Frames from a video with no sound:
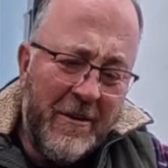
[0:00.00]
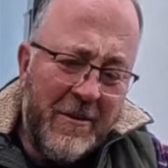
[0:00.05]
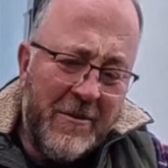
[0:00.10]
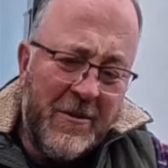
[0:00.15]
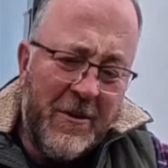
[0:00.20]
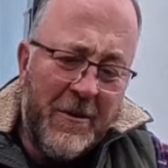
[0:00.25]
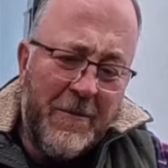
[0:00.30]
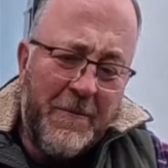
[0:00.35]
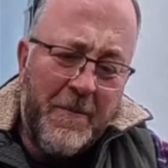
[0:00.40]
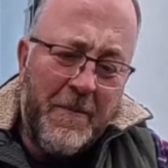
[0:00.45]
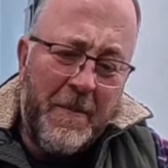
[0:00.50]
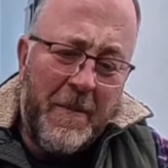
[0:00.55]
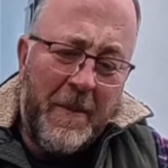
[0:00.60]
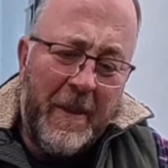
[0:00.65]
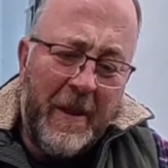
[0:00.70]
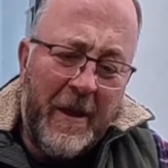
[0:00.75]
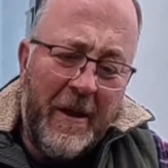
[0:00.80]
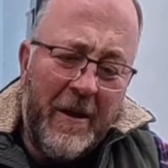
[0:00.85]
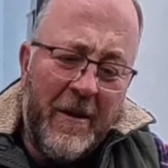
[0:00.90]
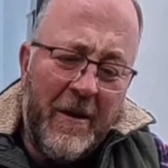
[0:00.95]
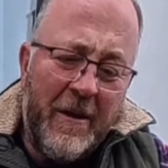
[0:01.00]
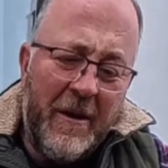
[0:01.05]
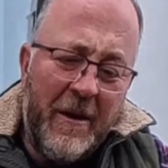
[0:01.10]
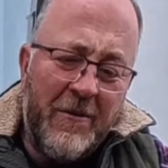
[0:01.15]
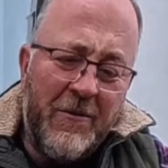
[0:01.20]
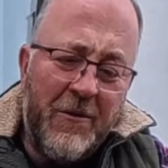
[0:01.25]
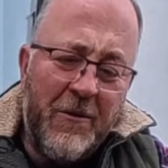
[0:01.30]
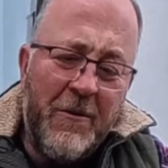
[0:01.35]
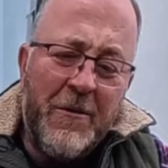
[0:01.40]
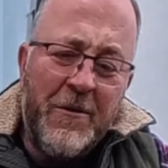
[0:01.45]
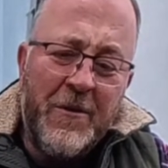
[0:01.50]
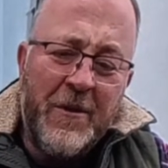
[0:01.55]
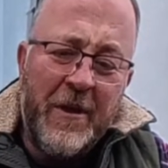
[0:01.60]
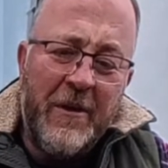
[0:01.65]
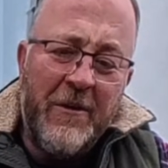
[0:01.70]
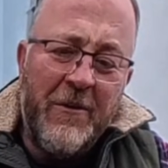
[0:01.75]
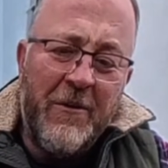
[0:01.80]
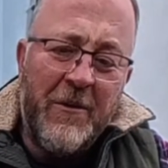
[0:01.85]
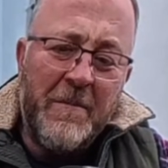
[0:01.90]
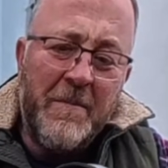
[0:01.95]
So I do
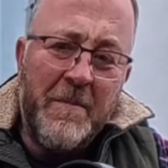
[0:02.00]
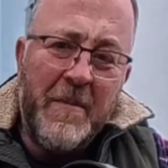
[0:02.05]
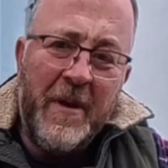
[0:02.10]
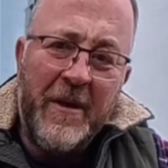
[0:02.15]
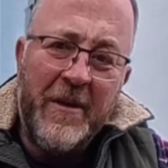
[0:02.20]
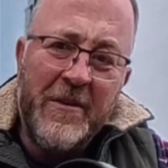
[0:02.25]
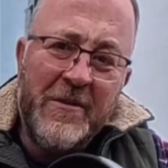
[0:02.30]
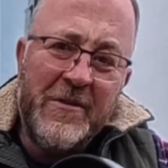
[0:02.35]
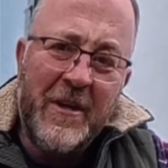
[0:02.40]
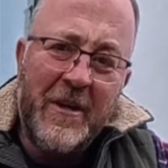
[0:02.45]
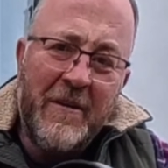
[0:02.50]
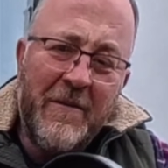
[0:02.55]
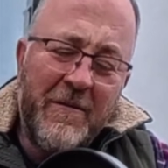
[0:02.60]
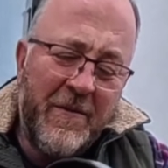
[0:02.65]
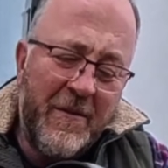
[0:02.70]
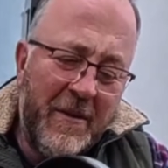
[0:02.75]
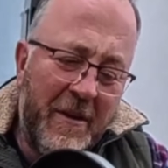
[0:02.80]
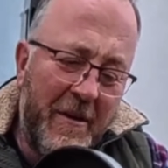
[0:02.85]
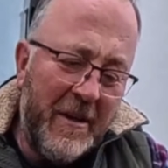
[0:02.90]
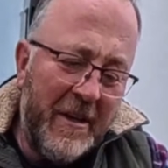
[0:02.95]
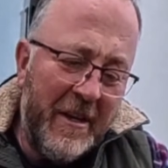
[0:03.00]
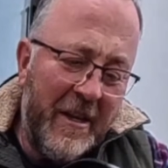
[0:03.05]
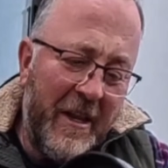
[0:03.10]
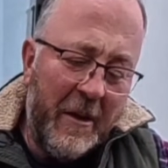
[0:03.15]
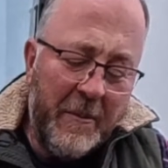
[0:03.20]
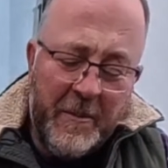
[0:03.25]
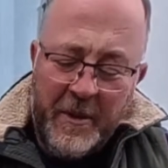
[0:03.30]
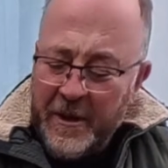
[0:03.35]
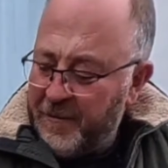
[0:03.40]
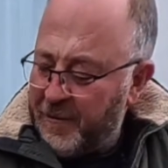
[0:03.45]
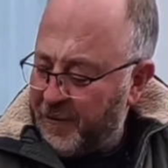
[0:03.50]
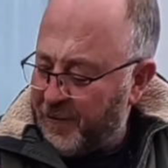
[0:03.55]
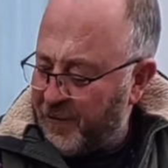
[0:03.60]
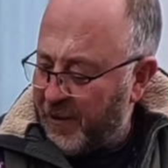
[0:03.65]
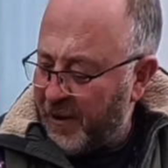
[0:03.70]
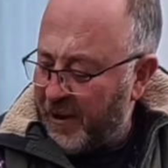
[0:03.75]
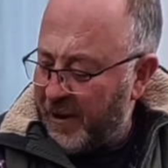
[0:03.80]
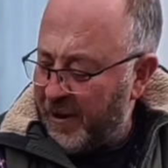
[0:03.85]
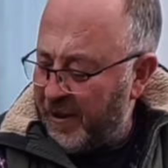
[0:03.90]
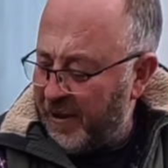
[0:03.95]
think you can make yourself a little bit of a
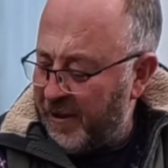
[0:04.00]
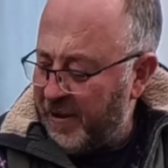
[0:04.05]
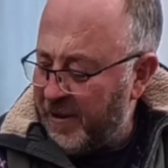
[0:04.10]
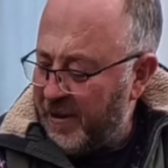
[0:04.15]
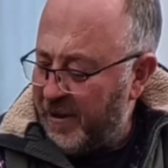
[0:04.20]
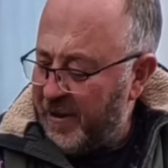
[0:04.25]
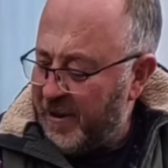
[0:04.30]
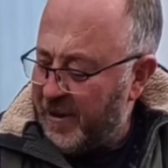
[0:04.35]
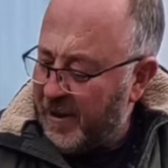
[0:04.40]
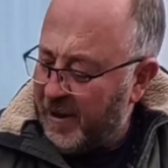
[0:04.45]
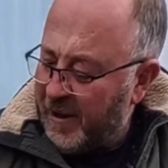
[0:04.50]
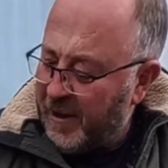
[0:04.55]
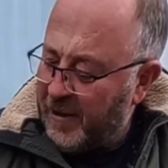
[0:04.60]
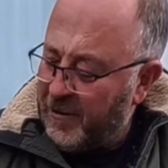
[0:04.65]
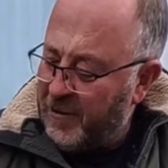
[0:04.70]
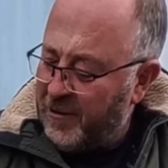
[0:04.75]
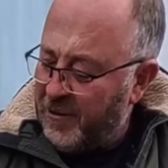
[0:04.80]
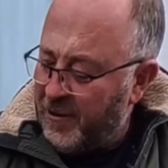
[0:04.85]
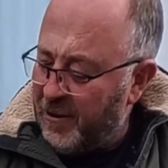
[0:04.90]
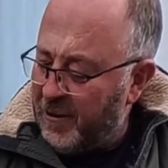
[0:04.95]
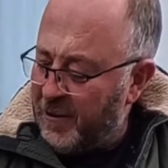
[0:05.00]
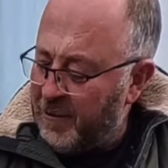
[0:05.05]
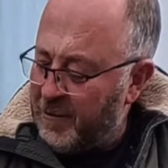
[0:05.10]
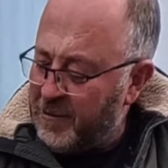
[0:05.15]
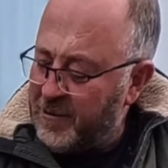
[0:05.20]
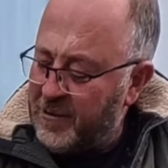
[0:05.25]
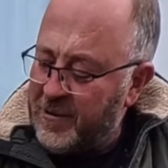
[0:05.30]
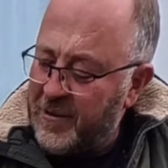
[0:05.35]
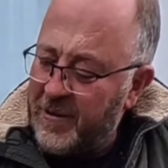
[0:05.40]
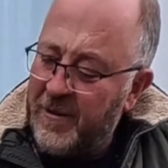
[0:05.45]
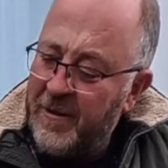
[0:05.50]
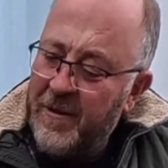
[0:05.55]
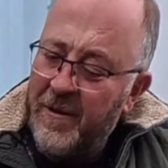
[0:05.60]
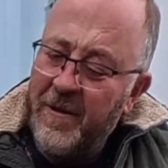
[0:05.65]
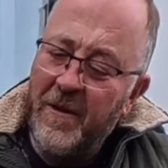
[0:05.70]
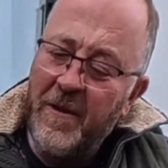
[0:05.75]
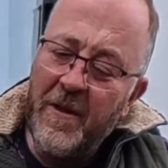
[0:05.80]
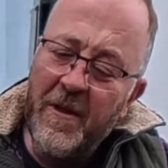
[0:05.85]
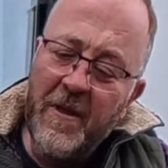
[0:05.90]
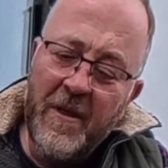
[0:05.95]
fry and use
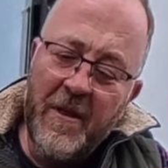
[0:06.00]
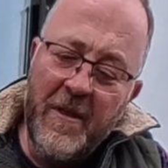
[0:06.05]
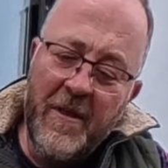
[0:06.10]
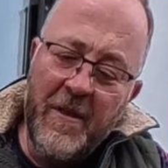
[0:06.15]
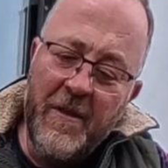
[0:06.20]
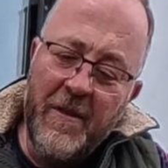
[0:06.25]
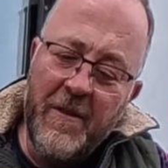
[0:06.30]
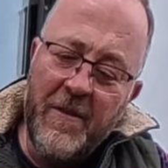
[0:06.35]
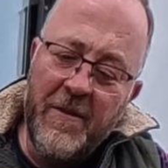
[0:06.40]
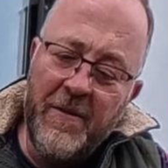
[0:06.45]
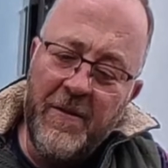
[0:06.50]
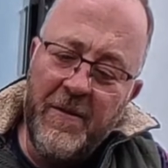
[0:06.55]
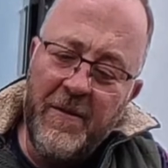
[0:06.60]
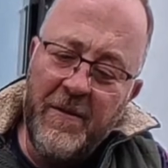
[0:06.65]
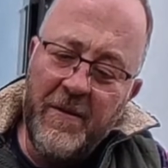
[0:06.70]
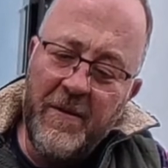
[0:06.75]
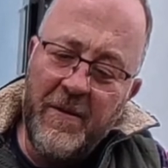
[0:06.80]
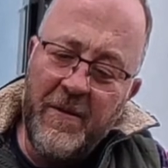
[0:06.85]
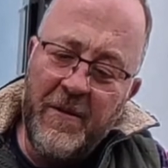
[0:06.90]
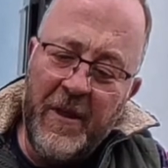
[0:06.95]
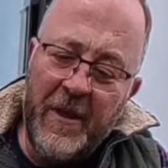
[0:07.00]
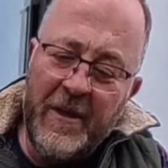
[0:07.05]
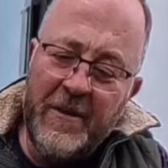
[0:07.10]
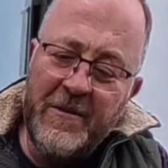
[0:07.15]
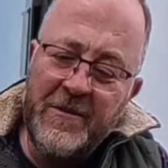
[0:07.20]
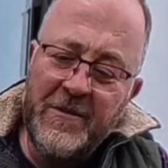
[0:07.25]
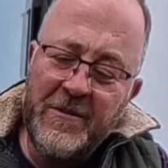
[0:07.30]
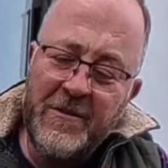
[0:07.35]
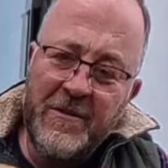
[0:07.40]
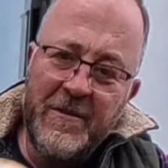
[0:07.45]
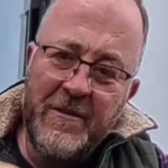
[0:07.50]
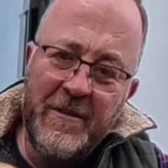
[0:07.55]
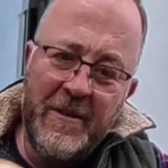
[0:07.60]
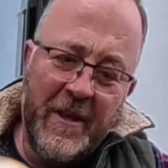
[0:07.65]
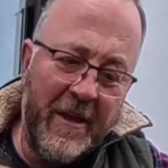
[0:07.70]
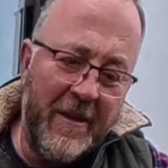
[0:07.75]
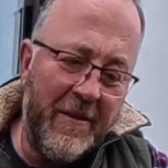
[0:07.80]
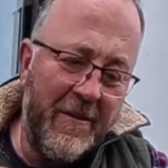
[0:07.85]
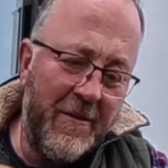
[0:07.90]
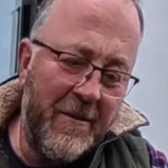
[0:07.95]
this,
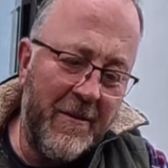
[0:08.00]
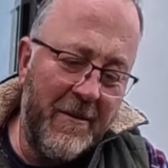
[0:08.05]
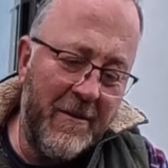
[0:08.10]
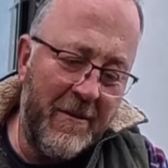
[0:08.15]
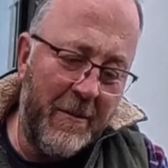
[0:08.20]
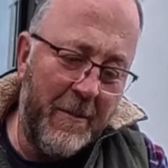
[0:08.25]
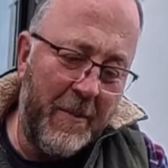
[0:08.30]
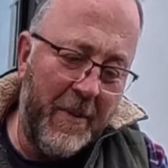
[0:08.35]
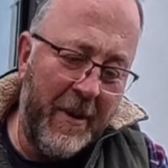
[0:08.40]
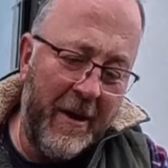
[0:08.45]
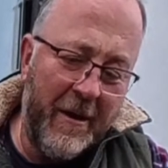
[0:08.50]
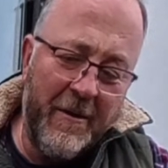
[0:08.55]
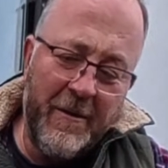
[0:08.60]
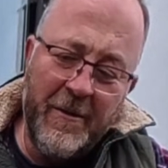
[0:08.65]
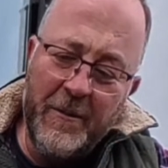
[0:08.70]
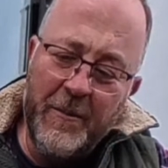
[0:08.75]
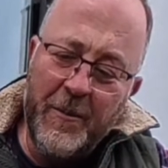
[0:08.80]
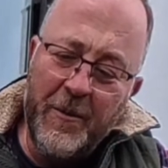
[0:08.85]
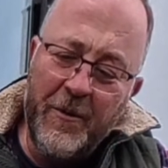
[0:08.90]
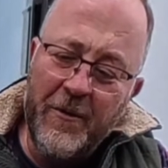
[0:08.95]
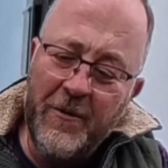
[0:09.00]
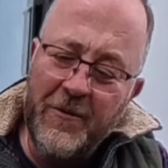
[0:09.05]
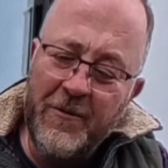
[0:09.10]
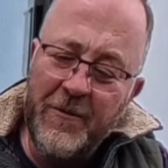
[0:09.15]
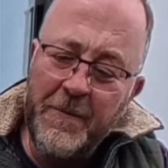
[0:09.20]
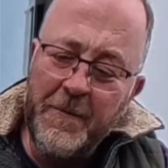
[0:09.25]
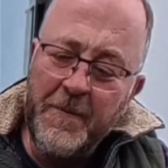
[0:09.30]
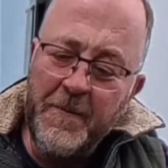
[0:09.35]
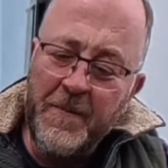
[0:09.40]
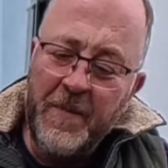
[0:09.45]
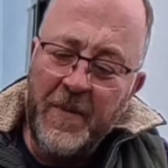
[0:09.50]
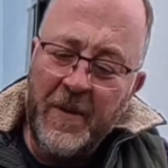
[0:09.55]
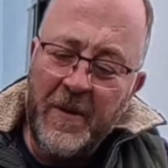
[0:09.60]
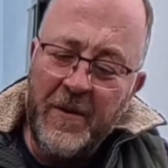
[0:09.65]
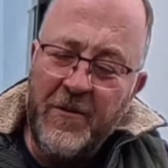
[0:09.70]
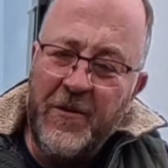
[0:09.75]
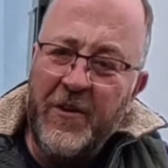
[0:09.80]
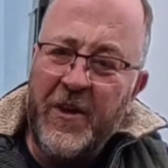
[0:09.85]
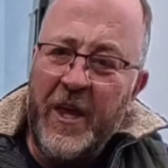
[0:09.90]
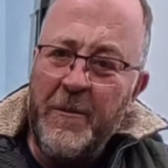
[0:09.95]
then the pot
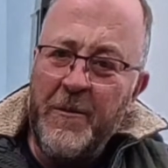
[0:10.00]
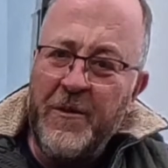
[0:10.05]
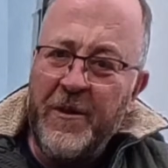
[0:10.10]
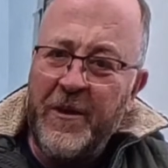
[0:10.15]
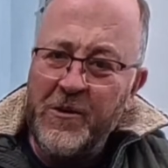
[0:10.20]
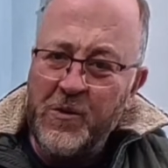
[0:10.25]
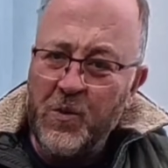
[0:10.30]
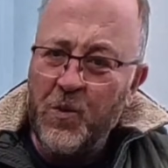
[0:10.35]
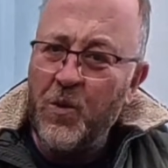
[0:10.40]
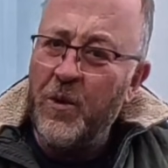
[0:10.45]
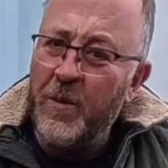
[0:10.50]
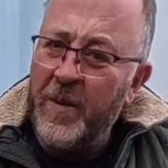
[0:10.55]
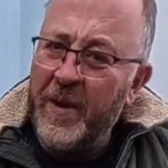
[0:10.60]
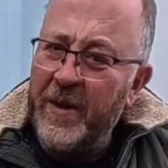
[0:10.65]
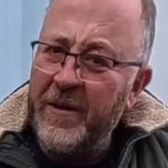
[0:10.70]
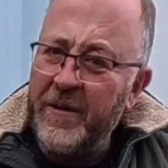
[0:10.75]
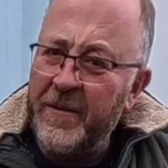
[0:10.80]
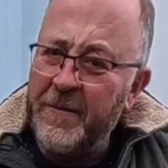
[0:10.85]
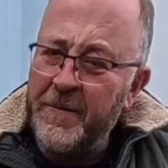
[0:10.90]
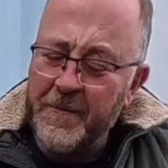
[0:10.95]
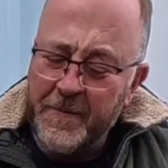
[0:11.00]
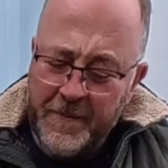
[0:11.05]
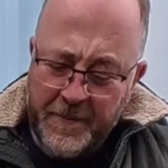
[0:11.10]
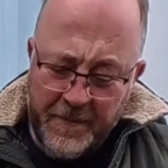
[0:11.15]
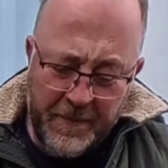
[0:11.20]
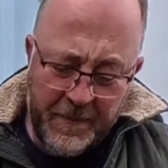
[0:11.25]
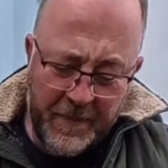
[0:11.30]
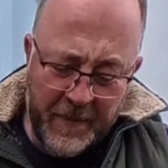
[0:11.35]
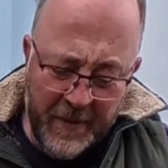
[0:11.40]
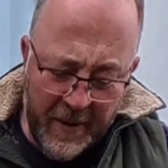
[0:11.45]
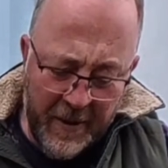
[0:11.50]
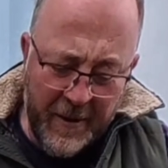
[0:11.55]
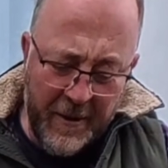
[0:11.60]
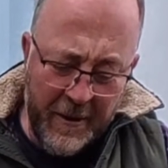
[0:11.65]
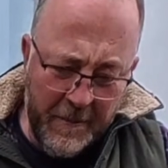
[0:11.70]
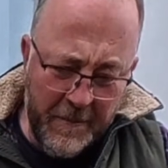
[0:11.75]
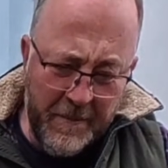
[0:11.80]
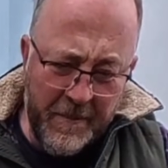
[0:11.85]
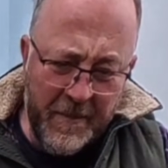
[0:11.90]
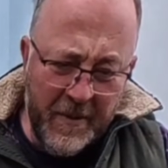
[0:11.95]
to keep things warm in.
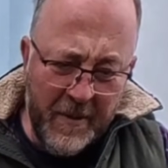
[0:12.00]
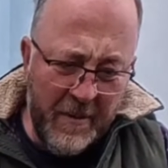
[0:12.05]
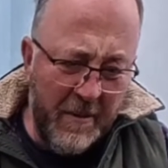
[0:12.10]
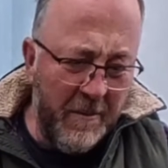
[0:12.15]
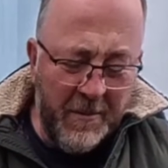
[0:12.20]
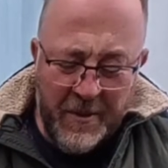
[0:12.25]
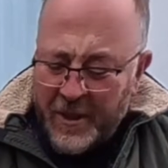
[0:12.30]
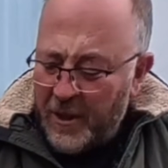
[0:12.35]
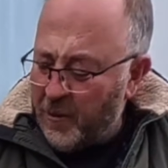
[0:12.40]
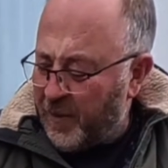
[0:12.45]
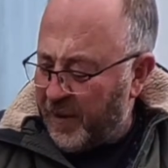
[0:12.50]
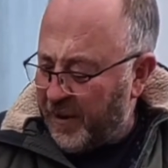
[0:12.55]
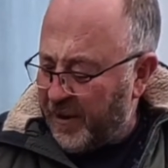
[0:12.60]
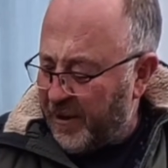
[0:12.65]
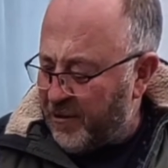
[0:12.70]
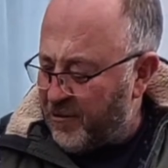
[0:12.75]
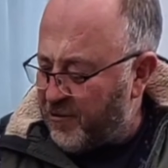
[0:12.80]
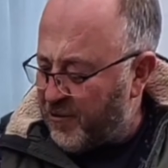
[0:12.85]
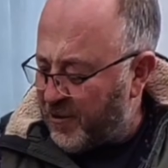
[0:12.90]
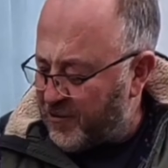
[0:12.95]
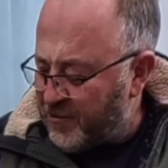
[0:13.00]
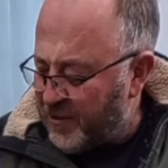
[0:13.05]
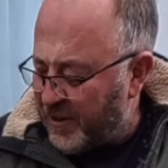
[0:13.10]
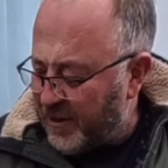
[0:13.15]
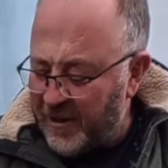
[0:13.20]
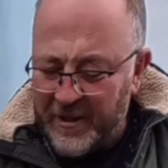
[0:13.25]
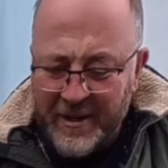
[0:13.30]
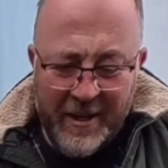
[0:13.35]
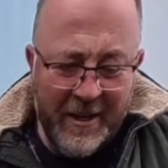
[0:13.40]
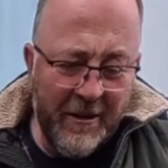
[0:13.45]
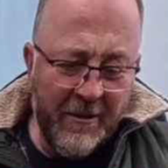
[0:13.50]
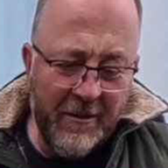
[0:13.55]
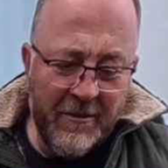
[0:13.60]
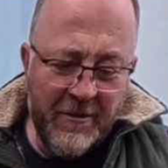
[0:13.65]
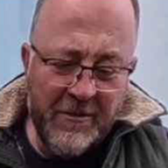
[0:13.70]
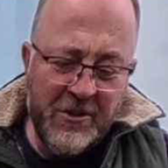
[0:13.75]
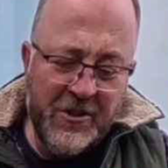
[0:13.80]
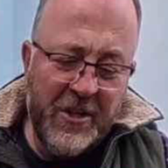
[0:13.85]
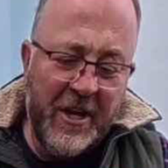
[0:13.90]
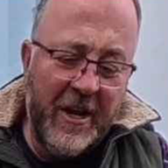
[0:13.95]
But that would be an interesting
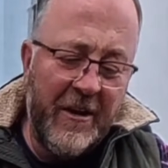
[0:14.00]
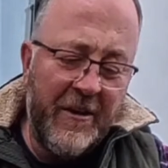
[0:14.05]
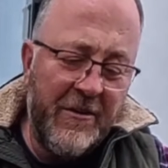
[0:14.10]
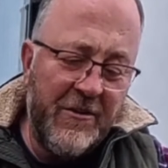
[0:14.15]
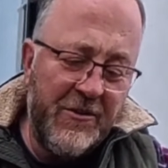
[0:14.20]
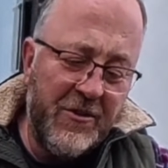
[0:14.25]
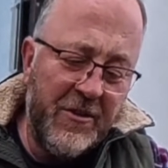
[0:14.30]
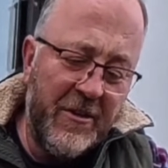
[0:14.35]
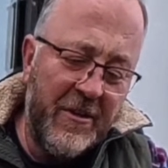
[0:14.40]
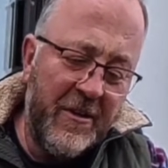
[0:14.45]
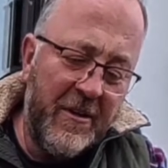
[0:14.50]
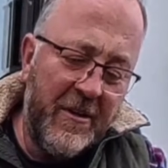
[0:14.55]
little challenge.